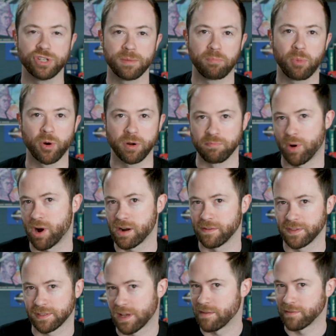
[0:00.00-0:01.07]
and important part of
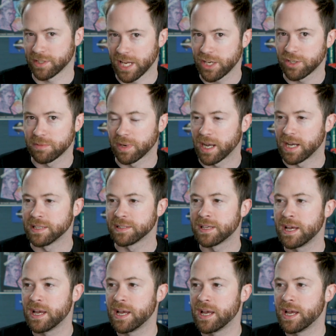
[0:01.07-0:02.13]
this conversation because
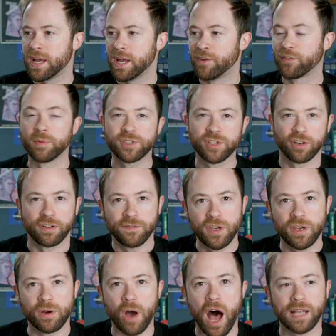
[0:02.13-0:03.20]
from a certain
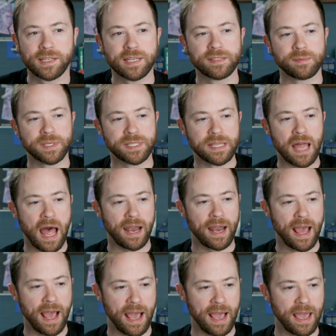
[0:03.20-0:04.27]
view, autism is not
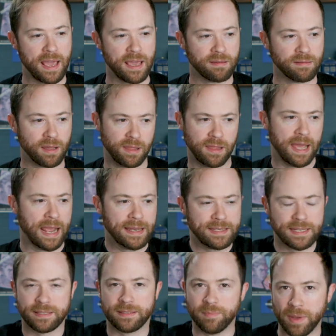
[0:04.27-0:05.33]
a like a
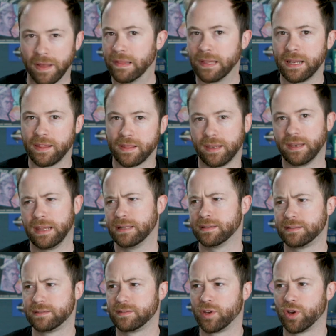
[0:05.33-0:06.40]
disability that
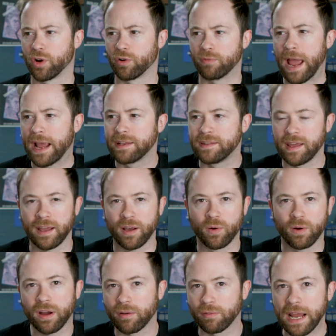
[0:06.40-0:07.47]
needs correcting
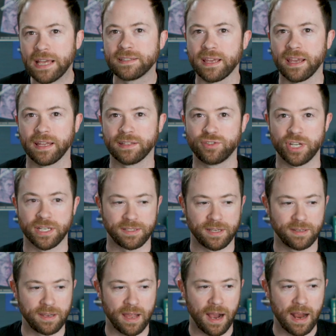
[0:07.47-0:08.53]
or erasing. It's just
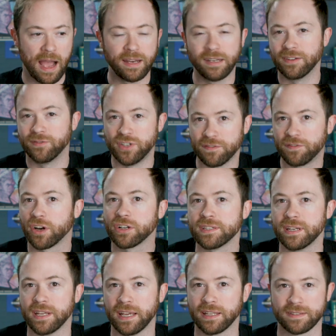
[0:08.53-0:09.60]
a, a kind of
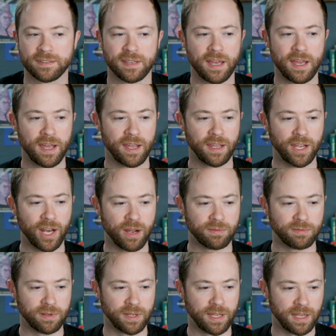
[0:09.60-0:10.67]
diversity. It's, you
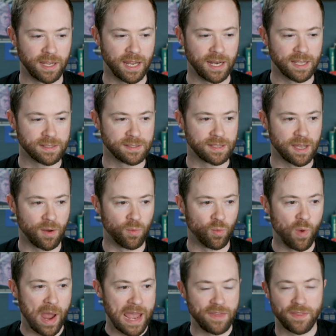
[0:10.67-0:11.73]
know, it, it is a
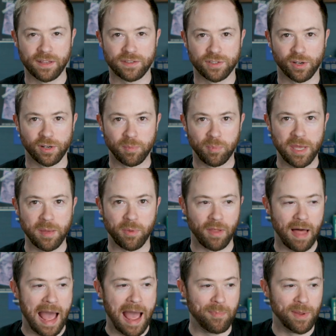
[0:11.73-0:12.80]
way that certain people
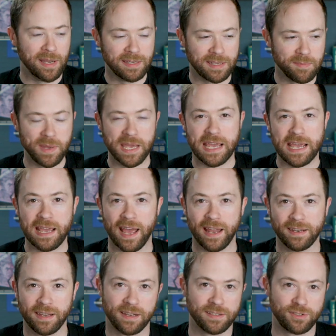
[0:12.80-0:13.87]
happen to be,
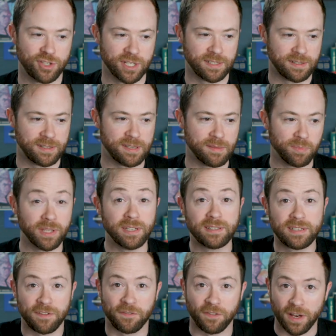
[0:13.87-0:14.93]
and it is just simply
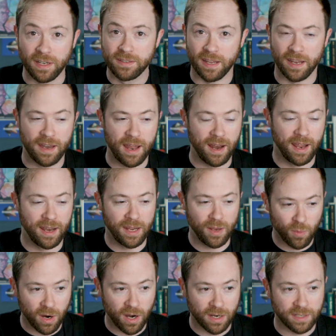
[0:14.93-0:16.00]
different and not any
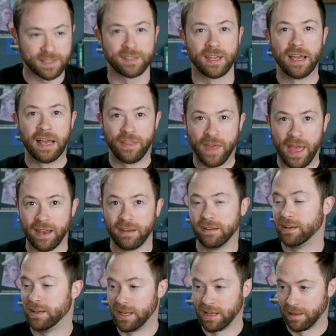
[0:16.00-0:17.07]
worse
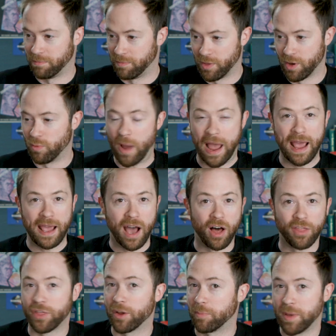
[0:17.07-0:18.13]
than the way
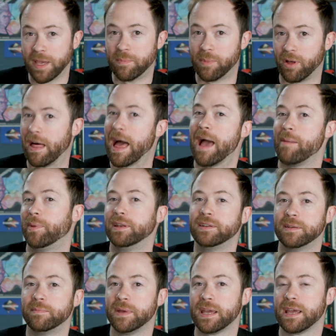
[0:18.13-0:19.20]
other people happen
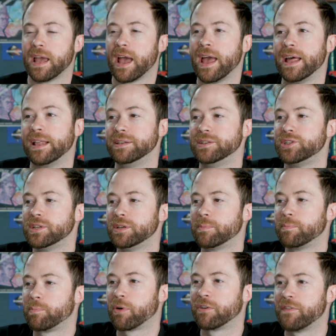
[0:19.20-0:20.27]
to be. And
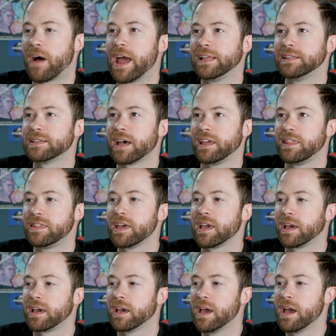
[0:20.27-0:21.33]
provides, I
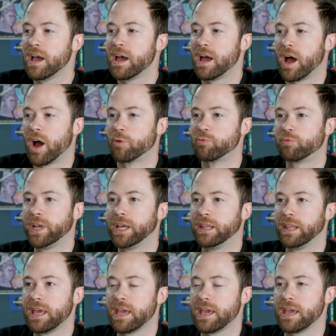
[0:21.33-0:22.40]
think, a
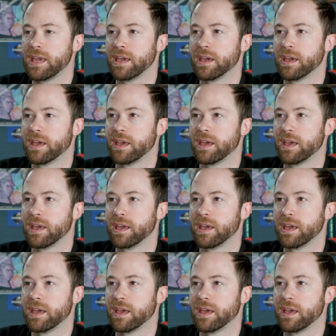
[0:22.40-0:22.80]
really